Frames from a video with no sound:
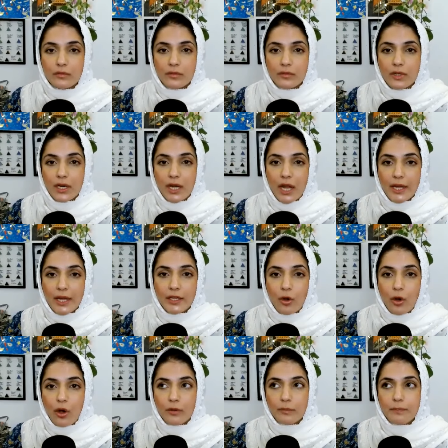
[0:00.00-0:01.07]
relying
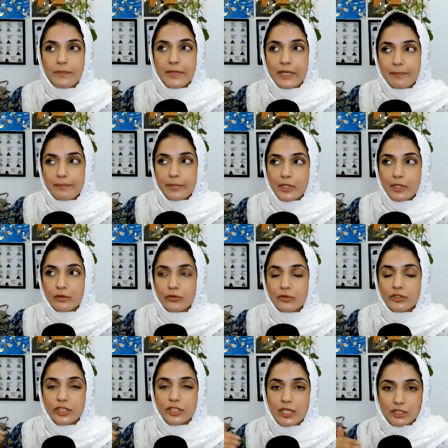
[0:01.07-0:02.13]
on people
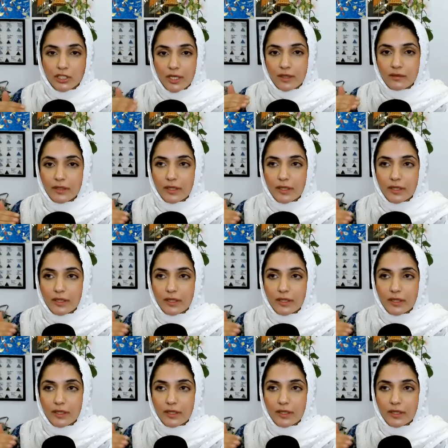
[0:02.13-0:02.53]
to judge us